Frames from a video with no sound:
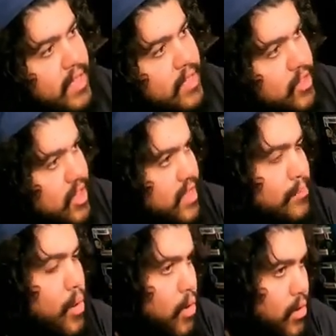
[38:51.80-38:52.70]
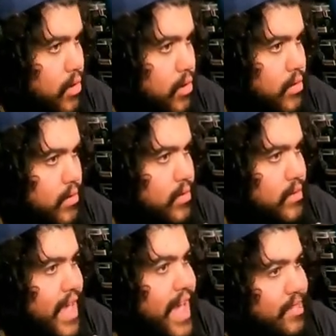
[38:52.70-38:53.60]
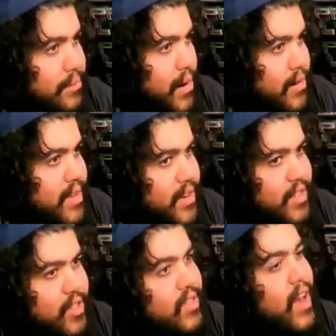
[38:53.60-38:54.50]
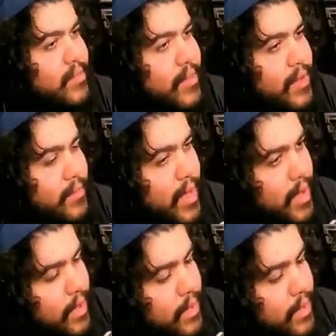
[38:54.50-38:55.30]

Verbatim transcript: she's in a portal. A bartender, right? Yeah, it's the bartender, and then she talks about. Uh, she was